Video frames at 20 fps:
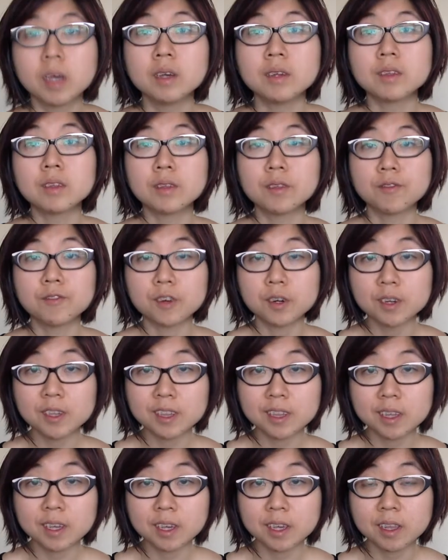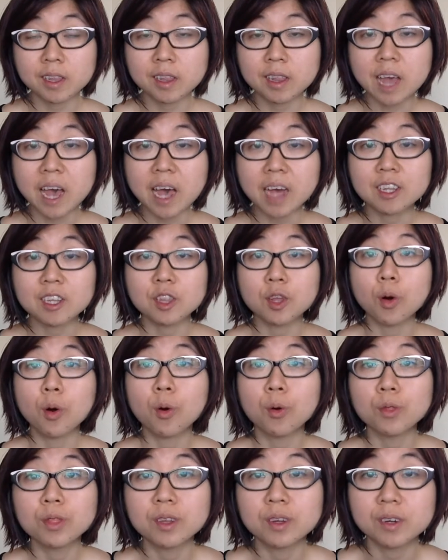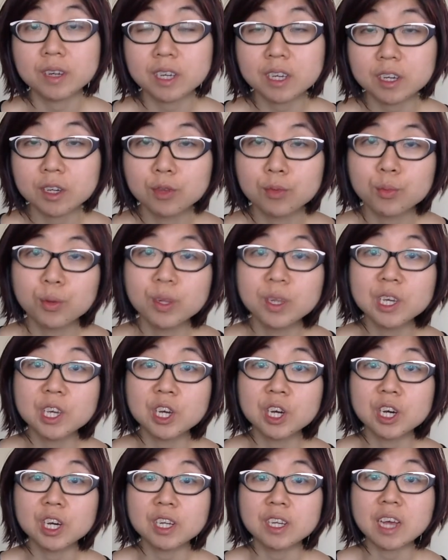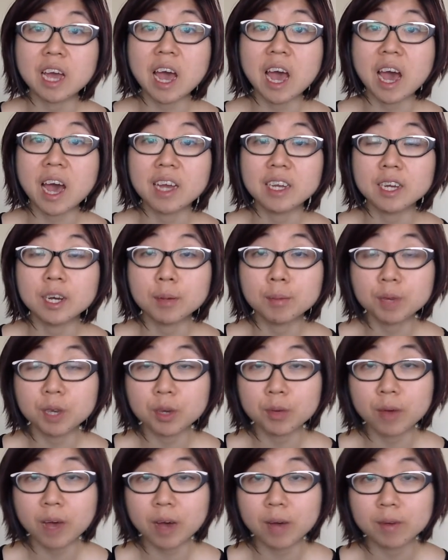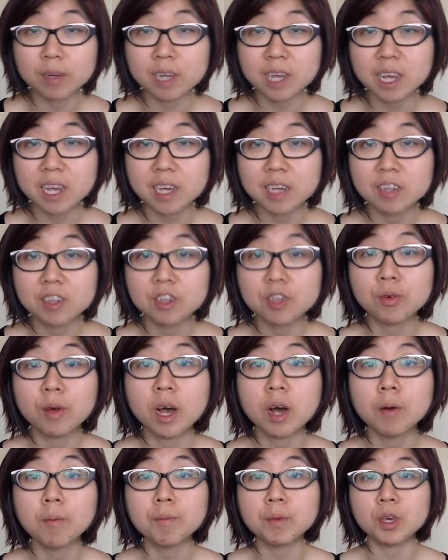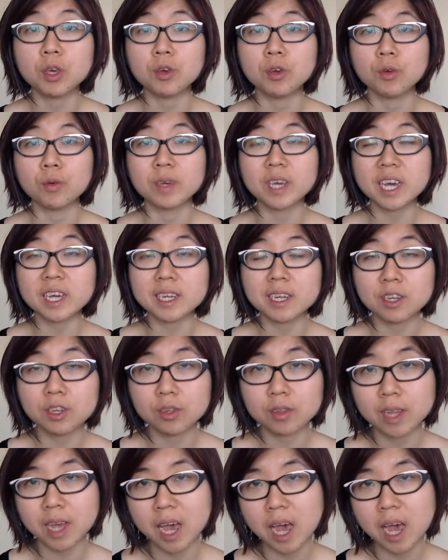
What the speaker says: So the first thing that the Whole30 is really good at helping you out is to help you get into the